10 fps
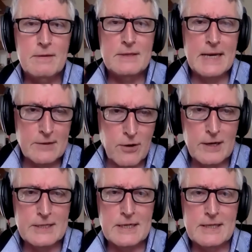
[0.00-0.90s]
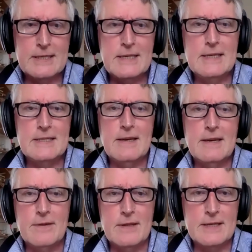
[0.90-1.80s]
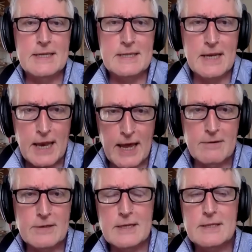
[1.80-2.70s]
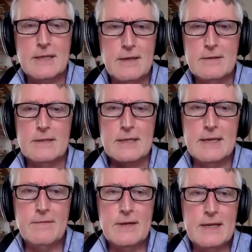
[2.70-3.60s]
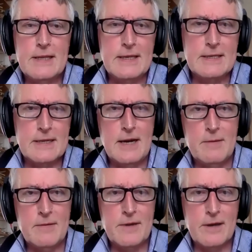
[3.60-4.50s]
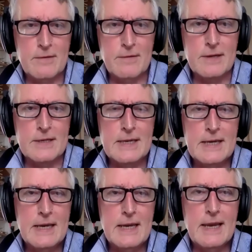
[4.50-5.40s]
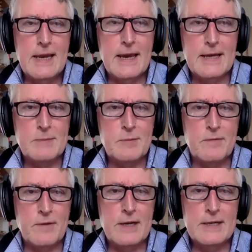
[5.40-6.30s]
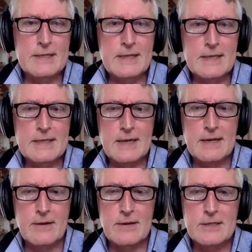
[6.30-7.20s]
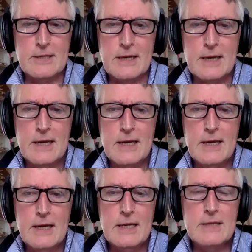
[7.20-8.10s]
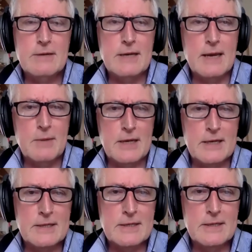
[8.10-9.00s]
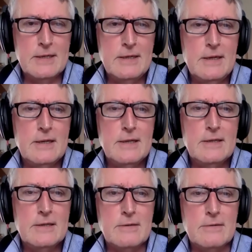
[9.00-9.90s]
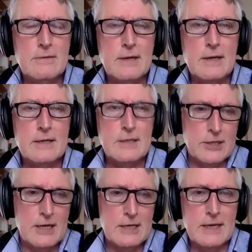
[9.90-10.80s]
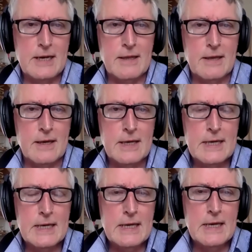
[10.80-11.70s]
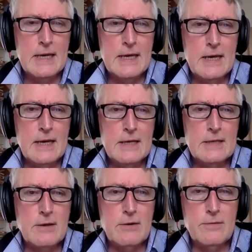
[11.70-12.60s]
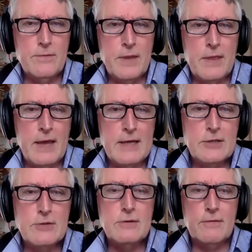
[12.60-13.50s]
technology that He has given, that He has allowed us to use it. Even in this time of COVID, He has provided this technology to enable us to share together. So that short